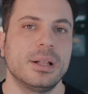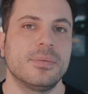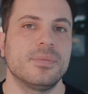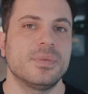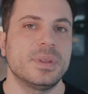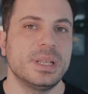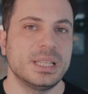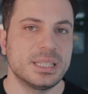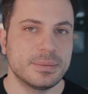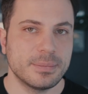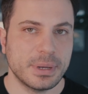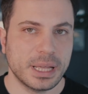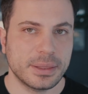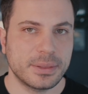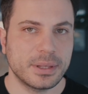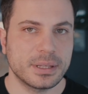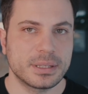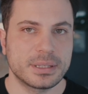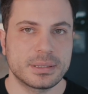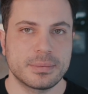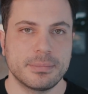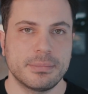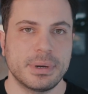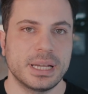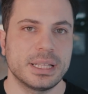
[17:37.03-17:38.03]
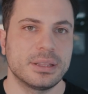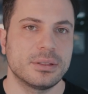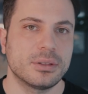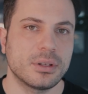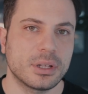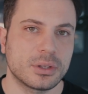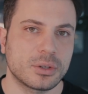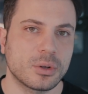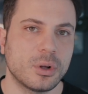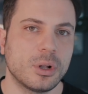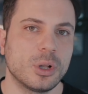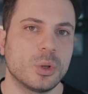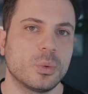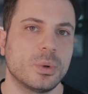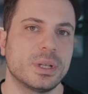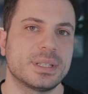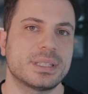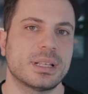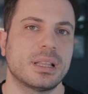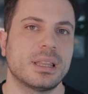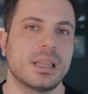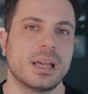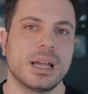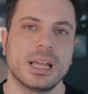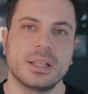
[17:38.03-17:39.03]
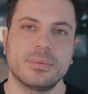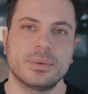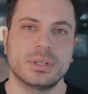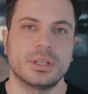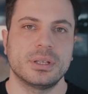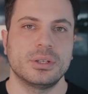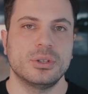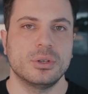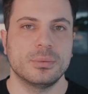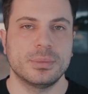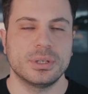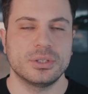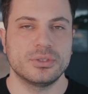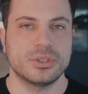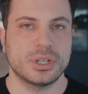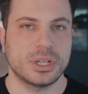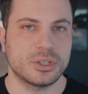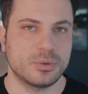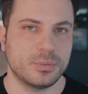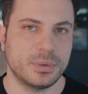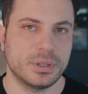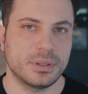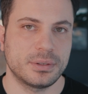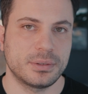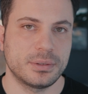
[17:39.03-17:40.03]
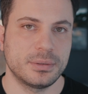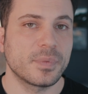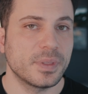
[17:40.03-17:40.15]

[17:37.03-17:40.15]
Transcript: these methods might not always align with a human judgment.